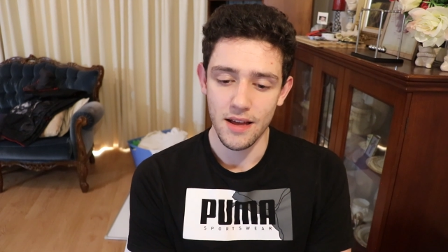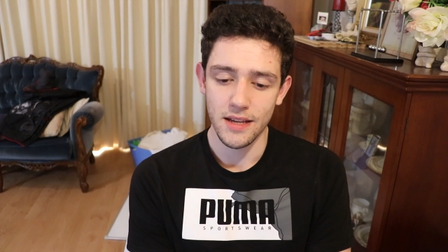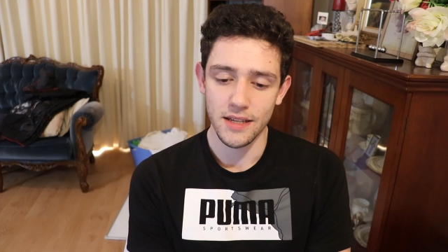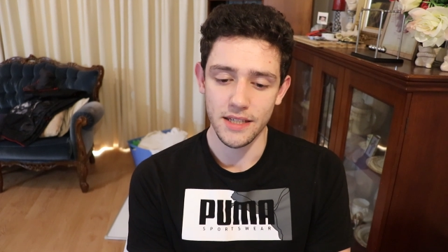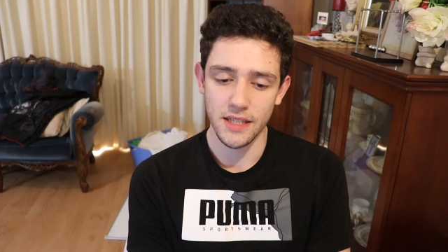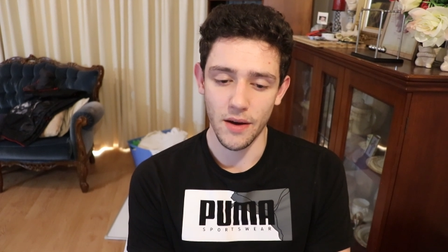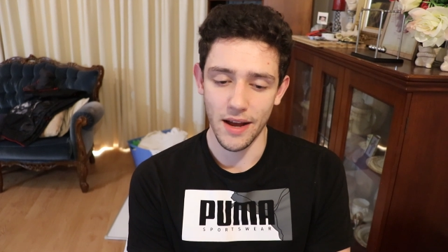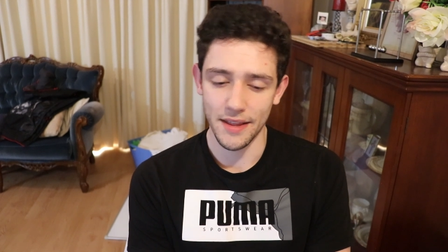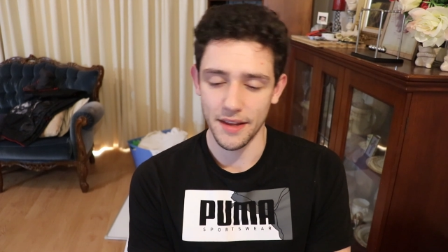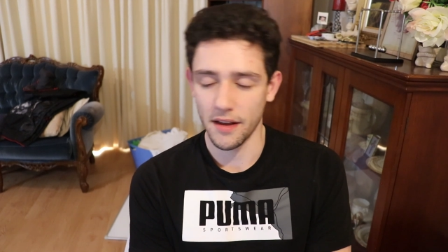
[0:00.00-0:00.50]

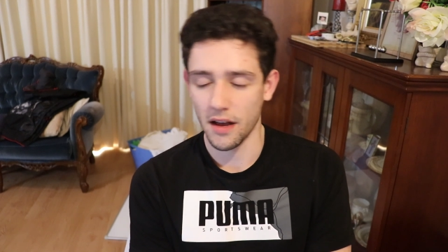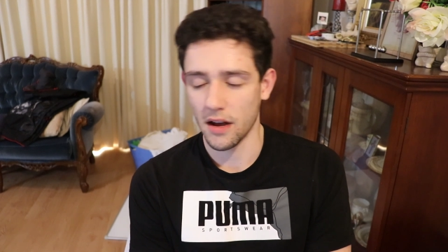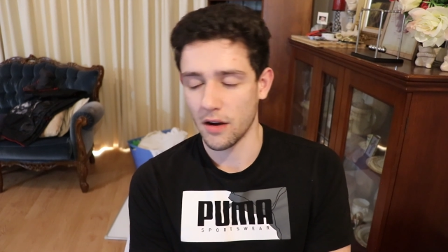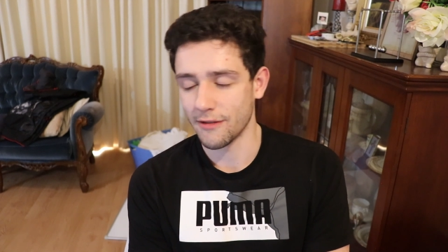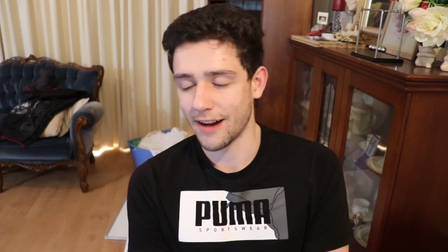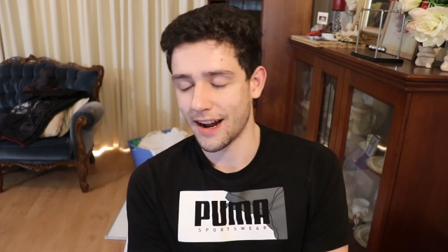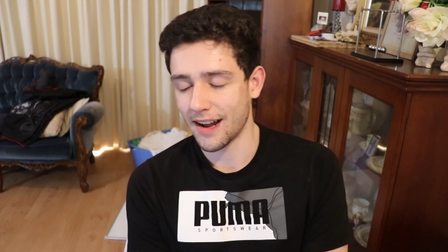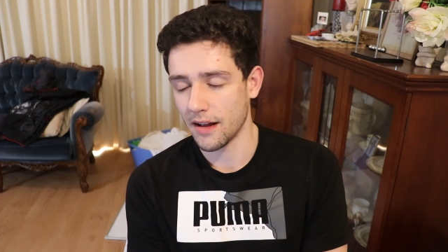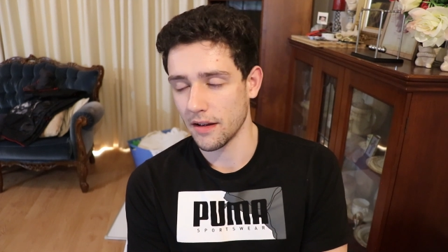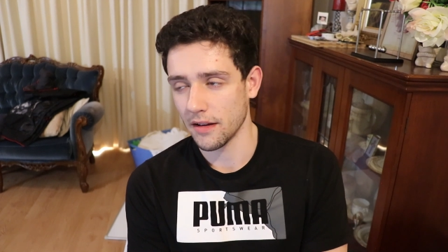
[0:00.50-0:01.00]
So I had to
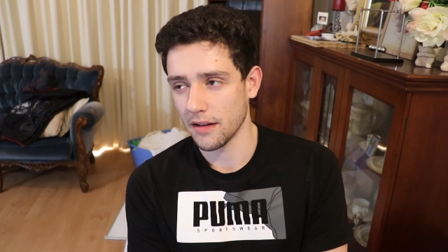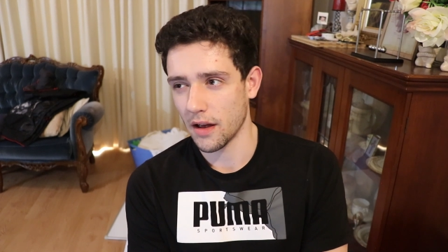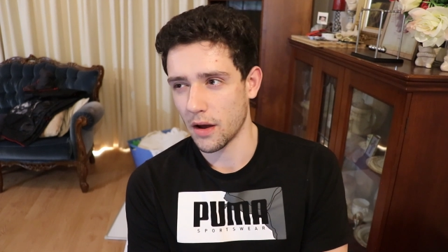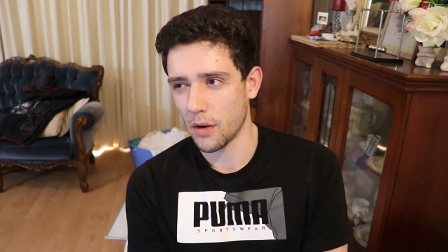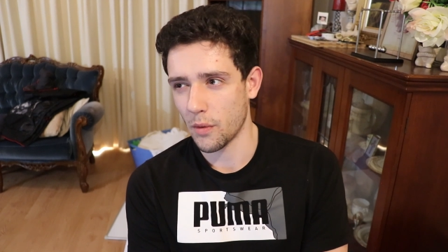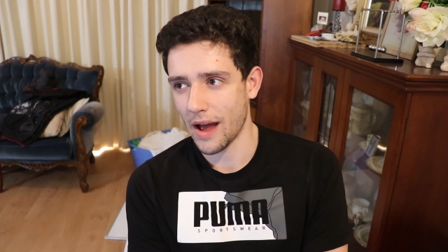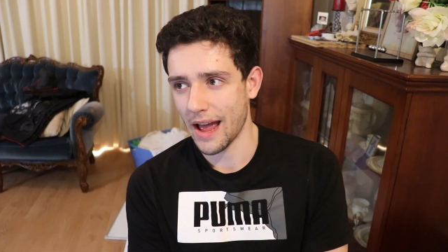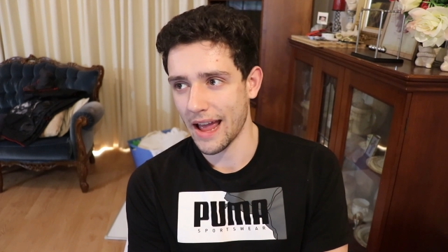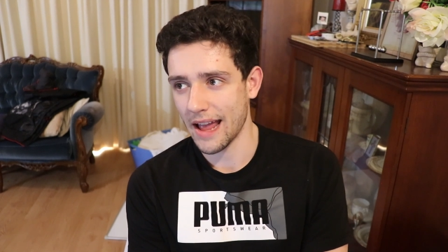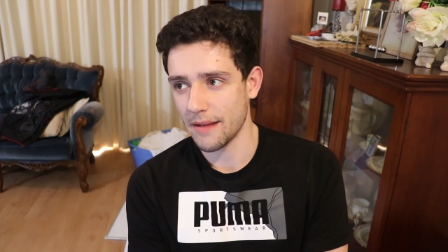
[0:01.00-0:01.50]
go
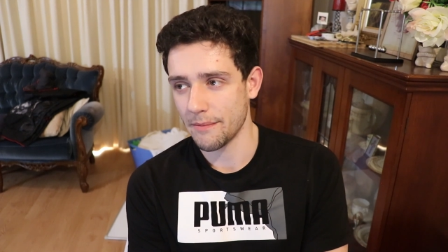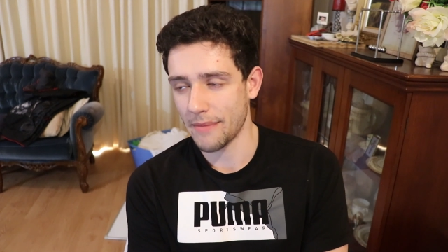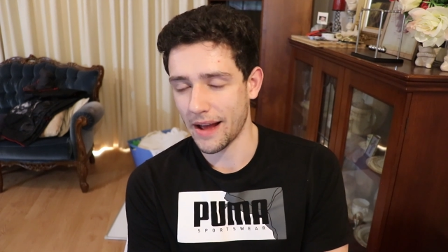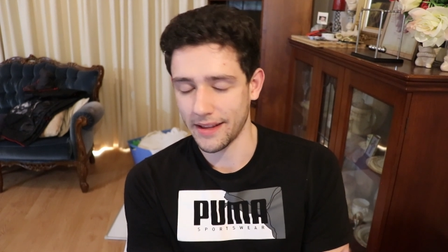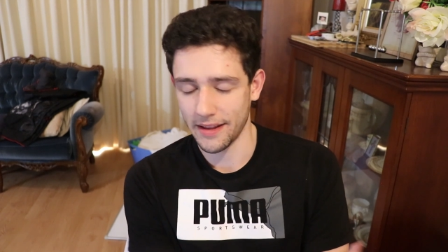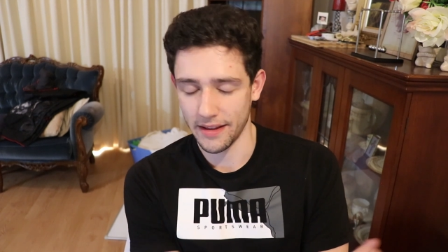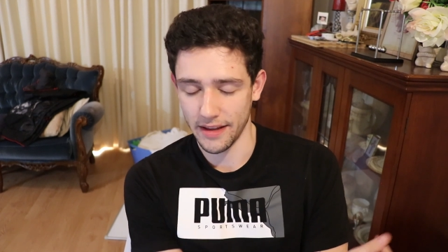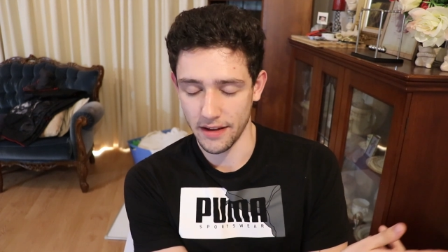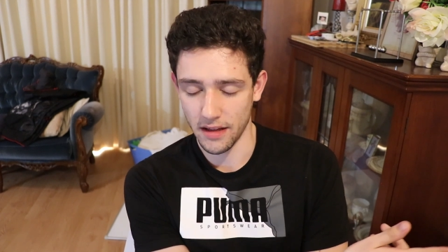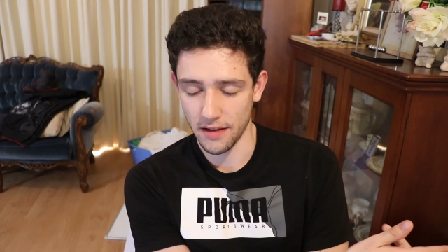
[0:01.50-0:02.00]
away
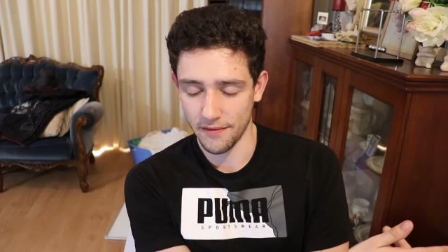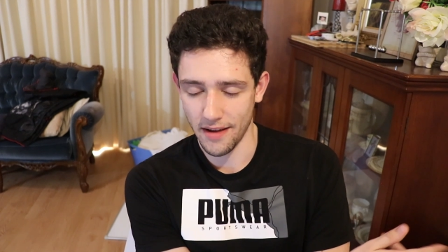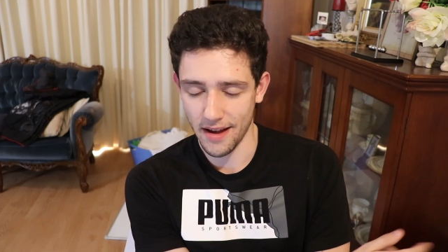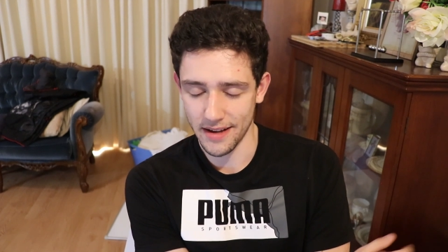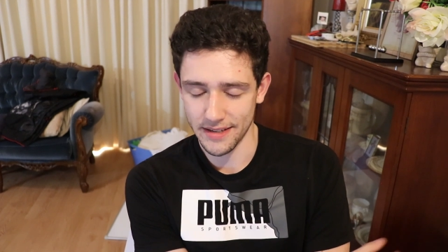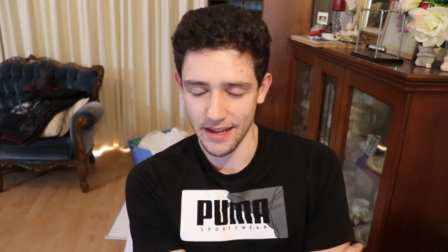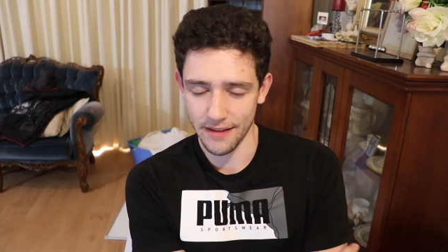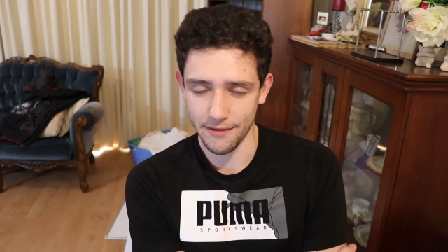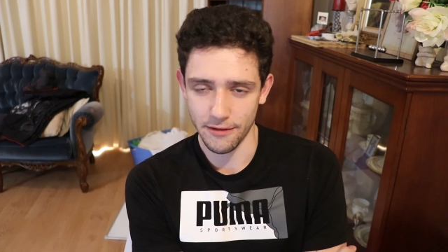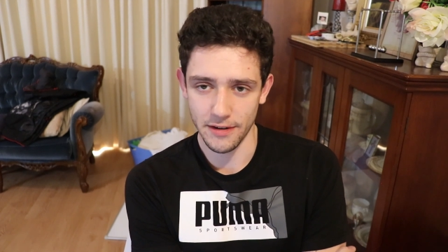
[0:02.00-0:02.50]
back to the
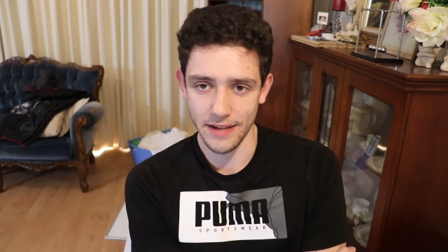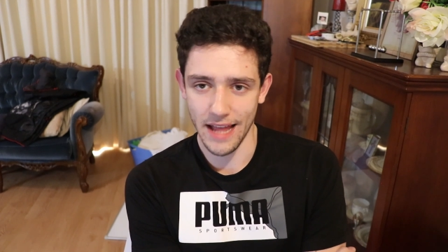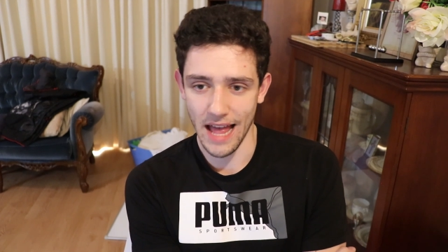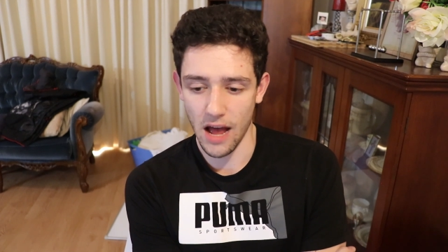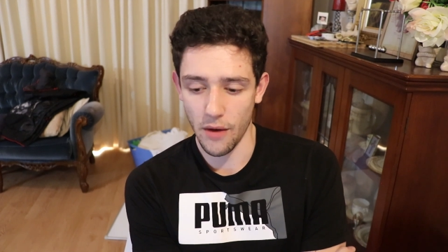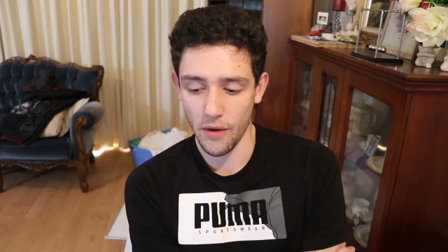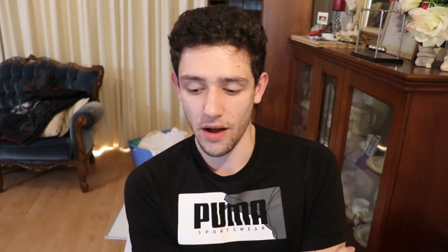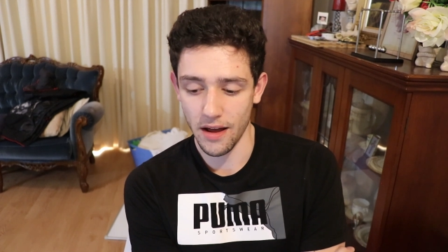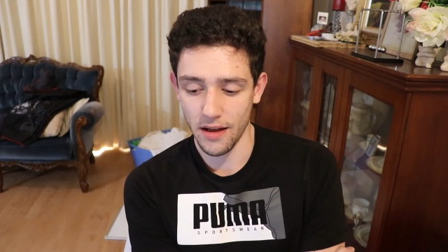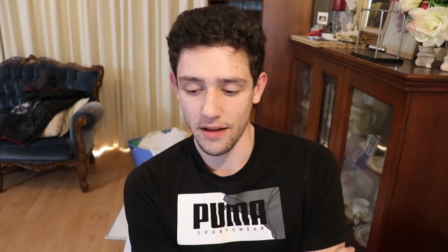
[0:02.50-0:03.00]
university for an
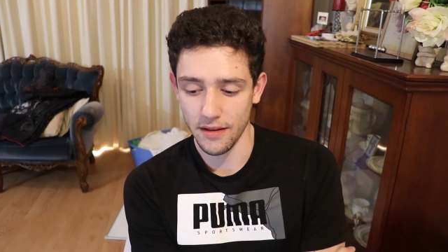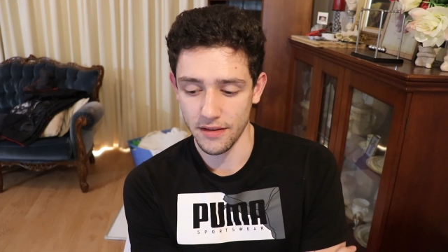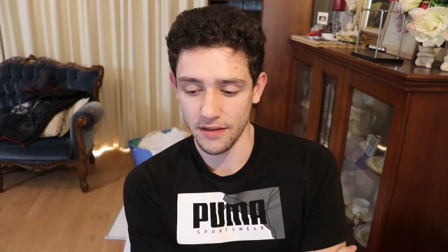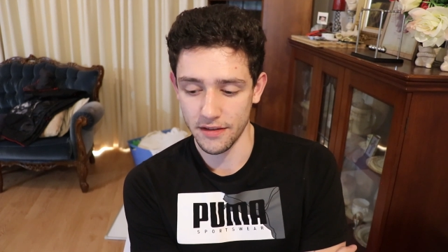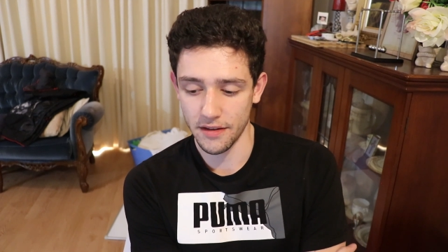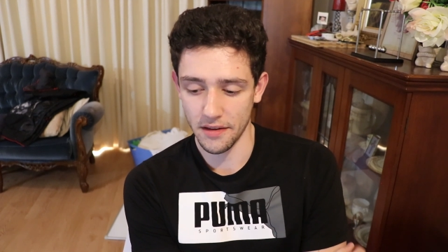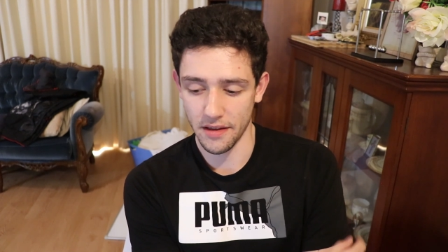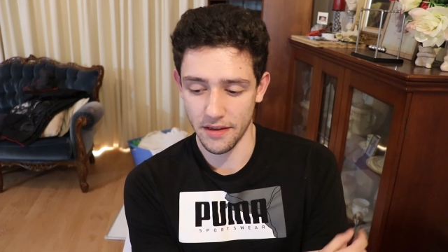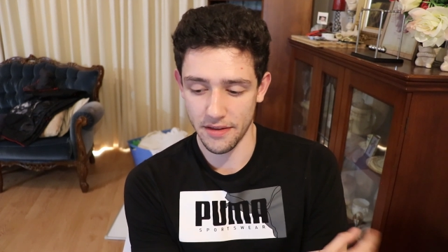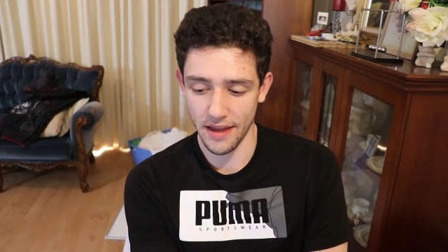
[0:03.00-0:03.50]
hour,
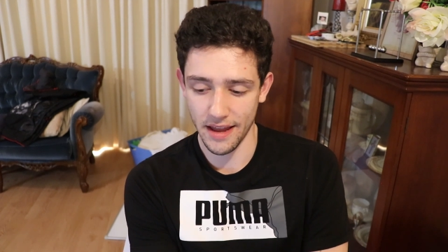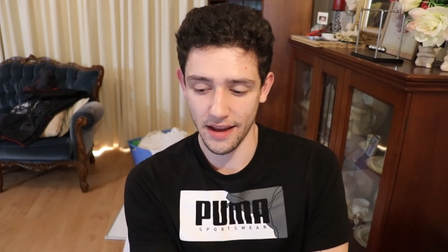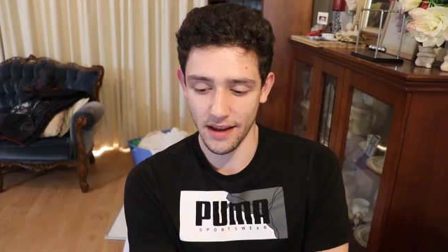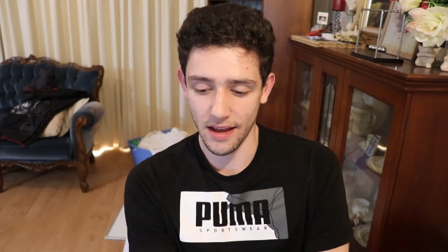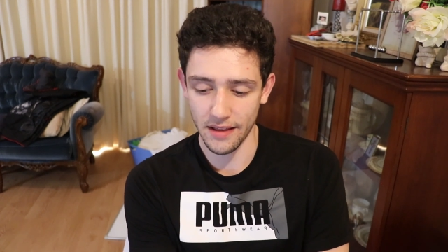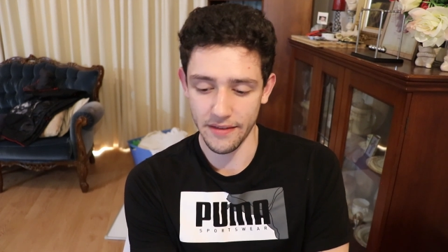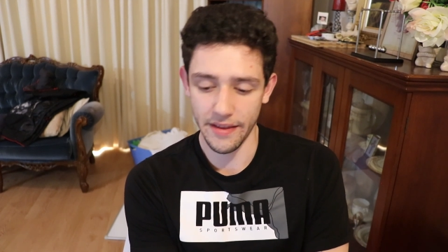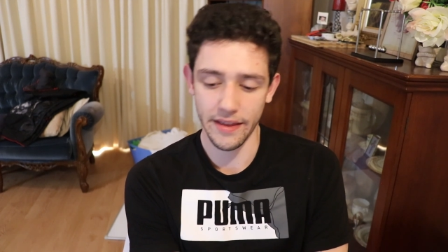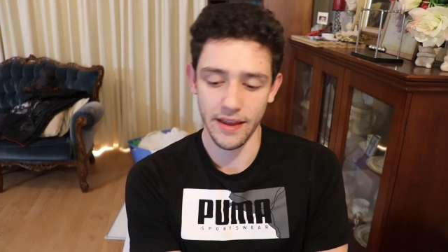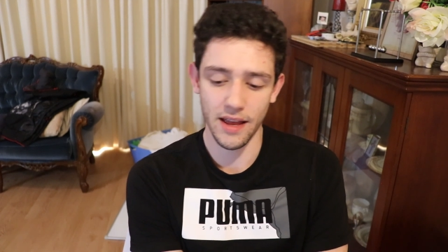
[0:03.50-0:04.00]
do the
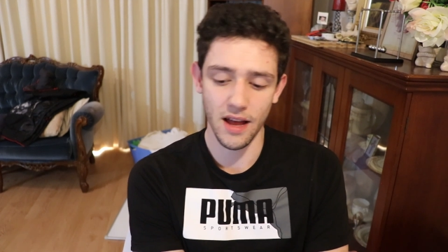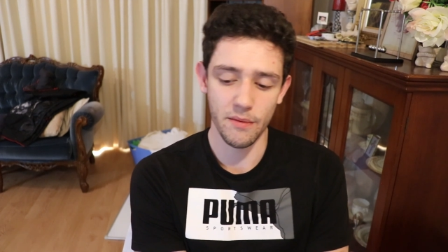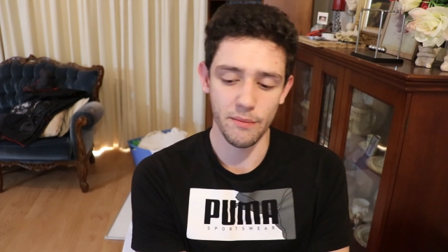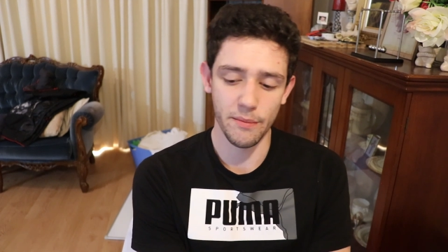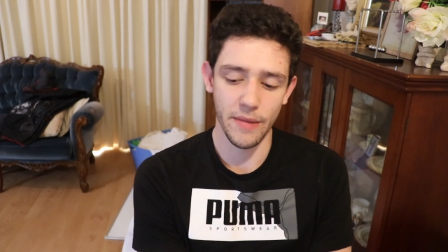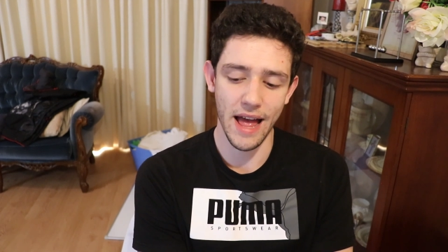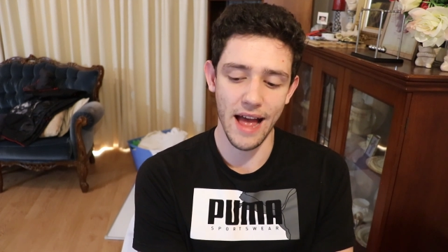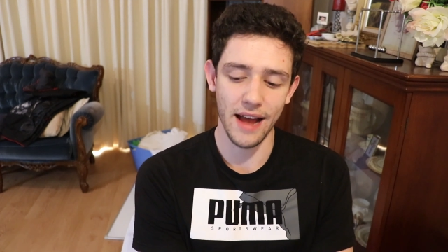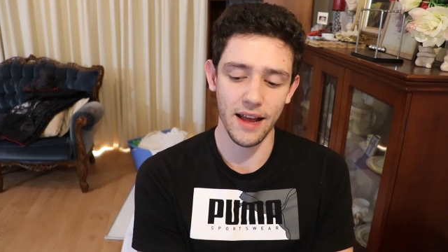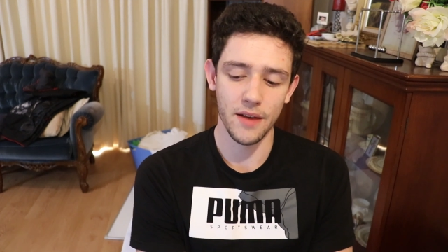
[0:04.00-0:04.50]
thing, and then come
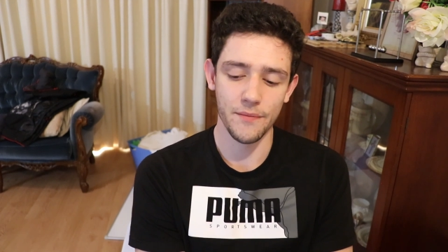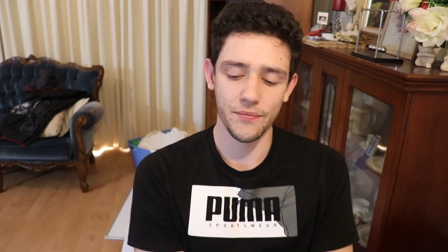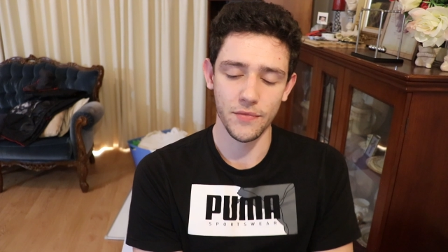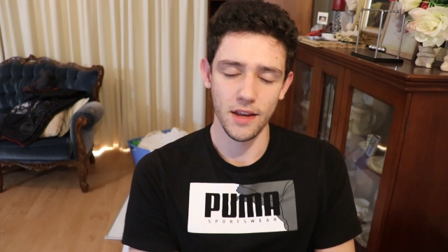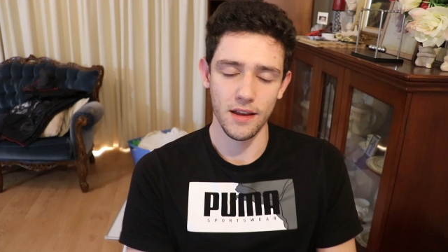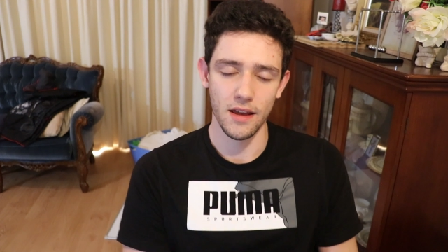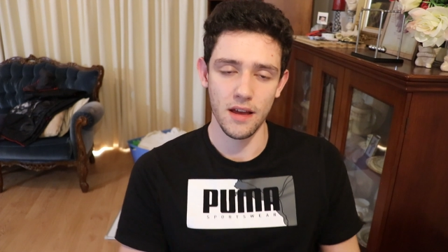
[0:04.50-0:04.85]
back.